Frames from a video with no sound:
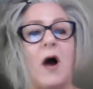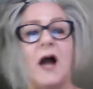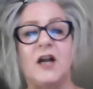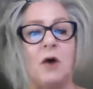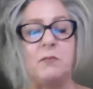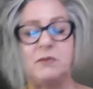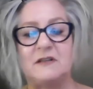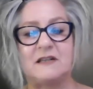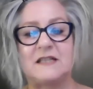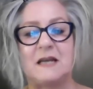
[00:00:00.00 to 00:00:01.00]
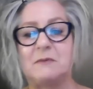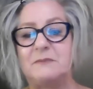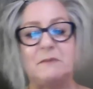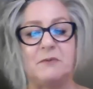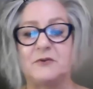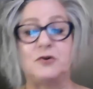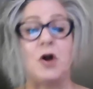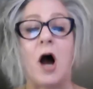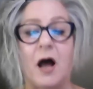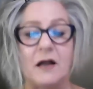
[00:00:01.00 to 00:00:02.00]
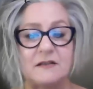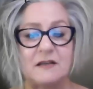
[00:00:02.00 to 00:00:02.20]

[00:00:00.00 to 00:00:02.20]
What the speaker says: wide open to disabled people. They're not.